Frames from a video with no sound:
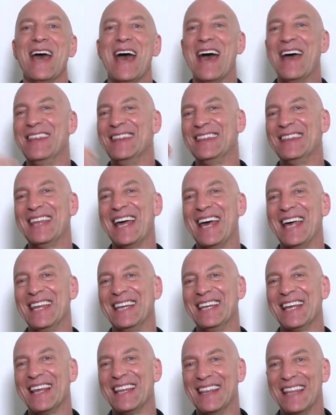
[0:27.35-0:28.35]
and
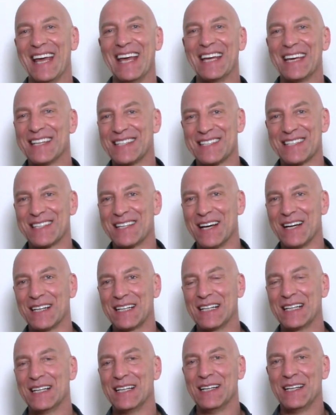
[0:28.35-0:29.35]
then they get stuck